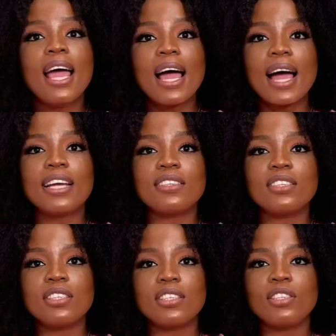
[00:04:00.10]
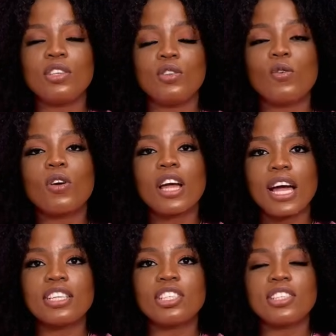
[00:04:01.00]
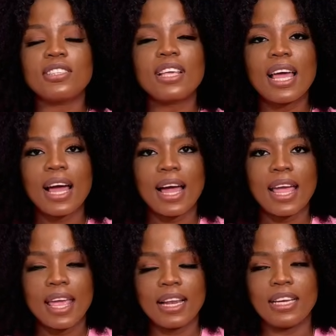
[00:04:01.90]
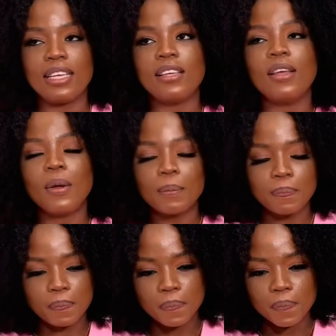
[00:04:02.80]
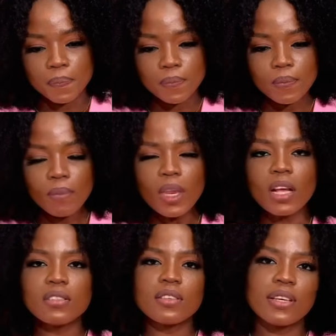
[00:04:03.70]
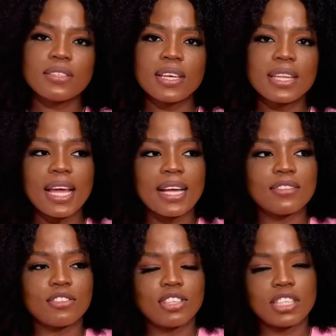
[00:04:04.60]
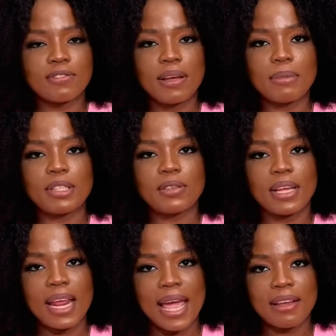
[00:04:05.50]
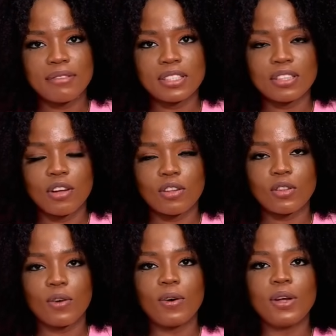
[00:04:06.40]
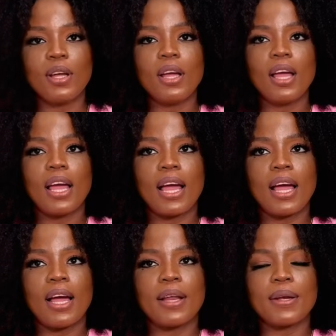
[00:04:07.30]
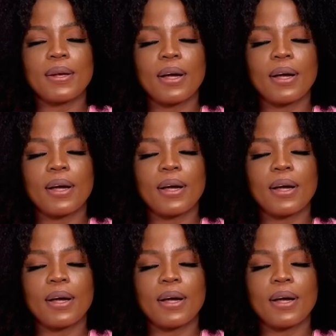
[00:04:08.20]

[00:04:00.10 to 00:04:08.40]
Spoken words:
and you don't catch it early. So he said they had to transfer me to an iris doctor, and